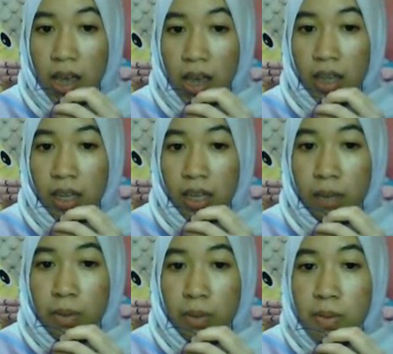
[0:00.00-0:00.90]
In
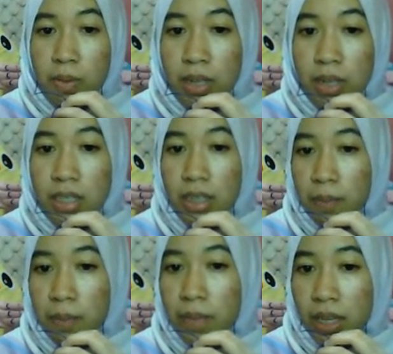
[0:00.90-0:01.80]
probability
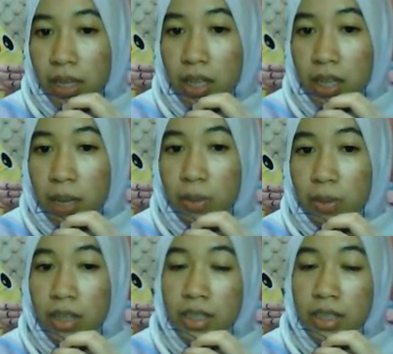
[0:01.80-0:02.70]
sampling, the
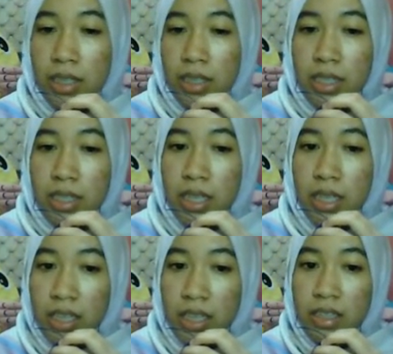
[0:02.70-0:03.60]
hypothesis
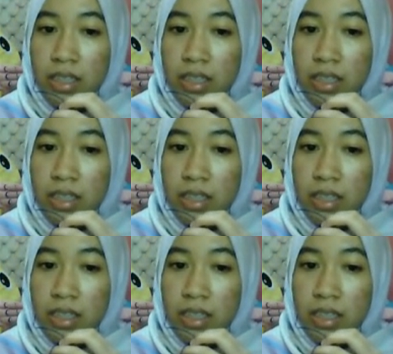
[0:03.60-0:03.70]
is